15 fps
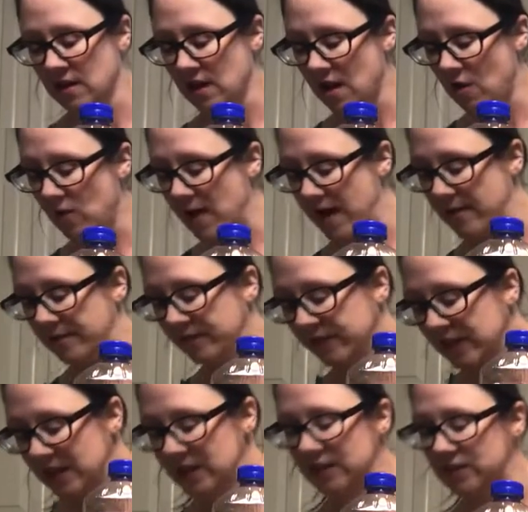Okay,
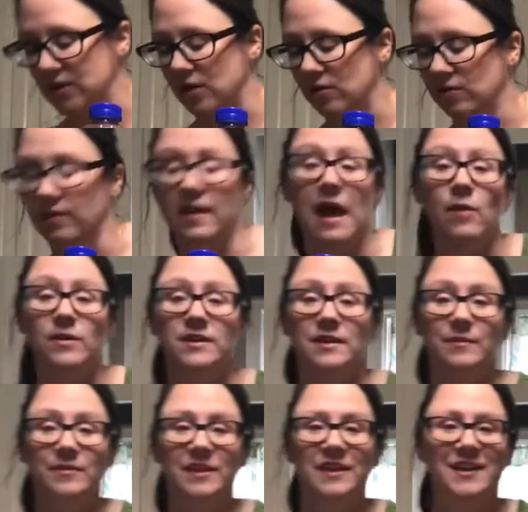so that one's
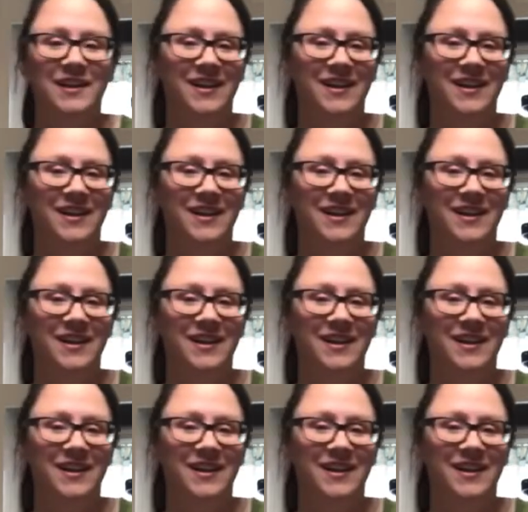empty.